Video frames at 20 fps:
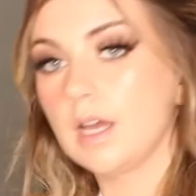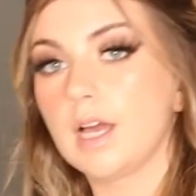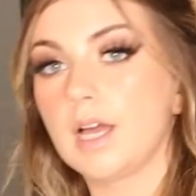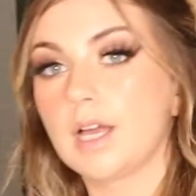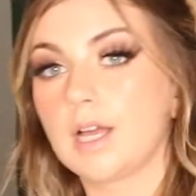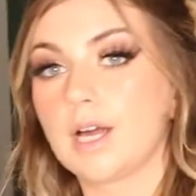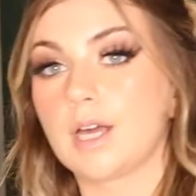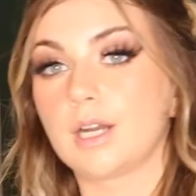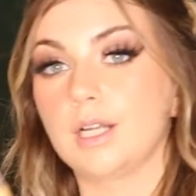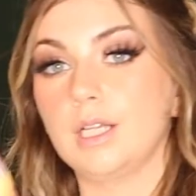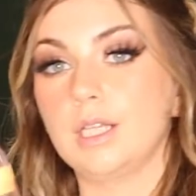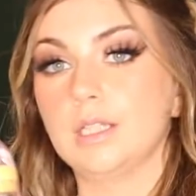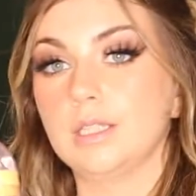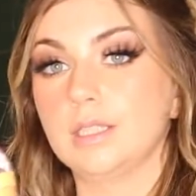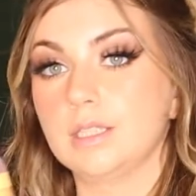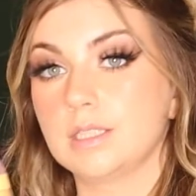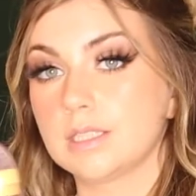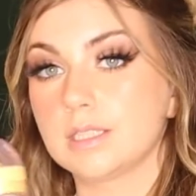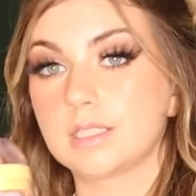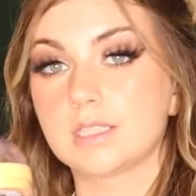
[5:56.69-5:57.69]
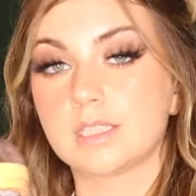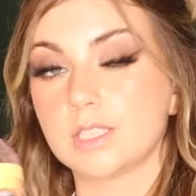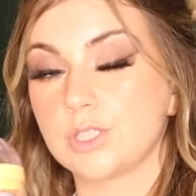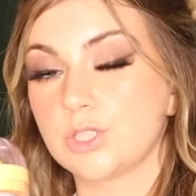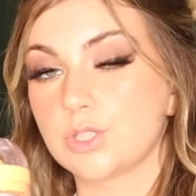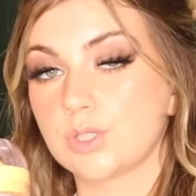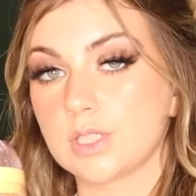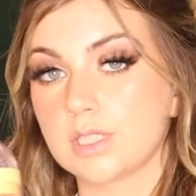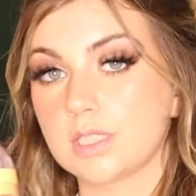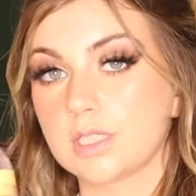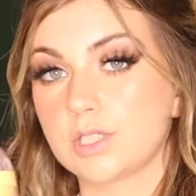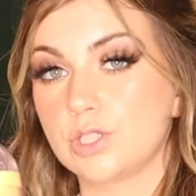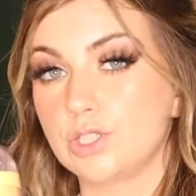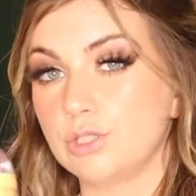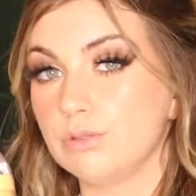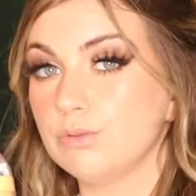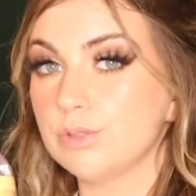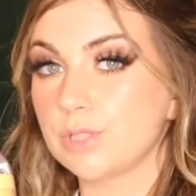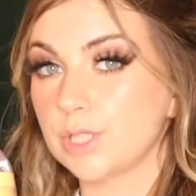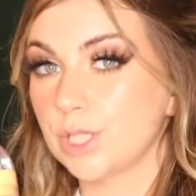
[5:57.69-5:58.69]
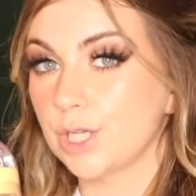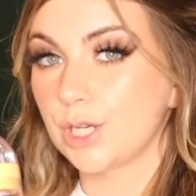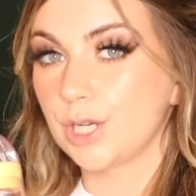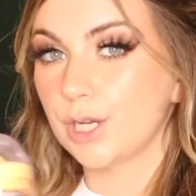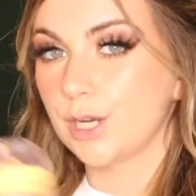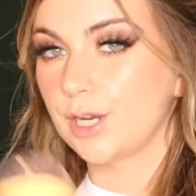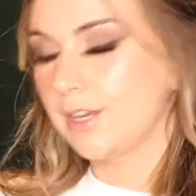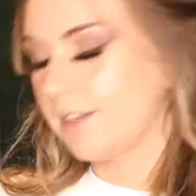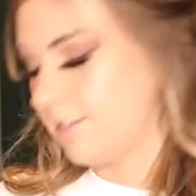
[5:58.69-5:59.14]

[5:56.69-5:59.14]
I got a citrus juicer.